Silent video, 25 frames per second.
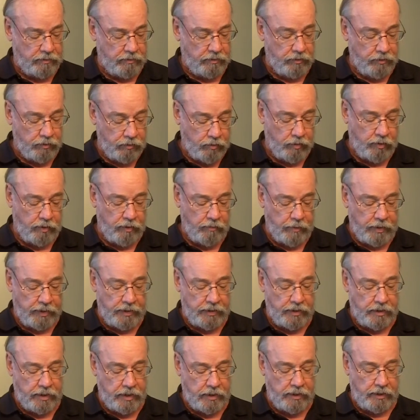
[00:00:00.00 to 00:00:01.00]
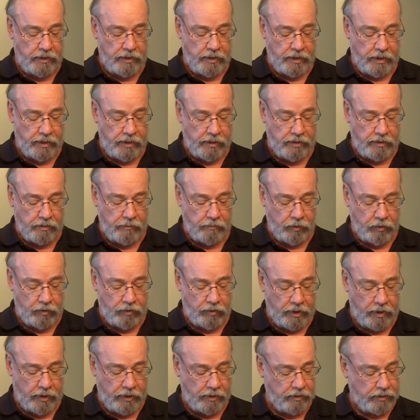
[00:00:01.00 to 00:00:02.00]
you were my sunny days and
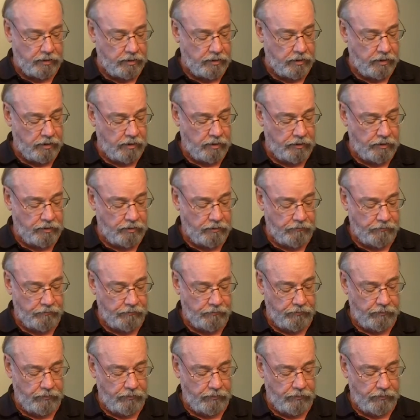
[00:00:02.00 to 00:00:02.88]
moonlight stars.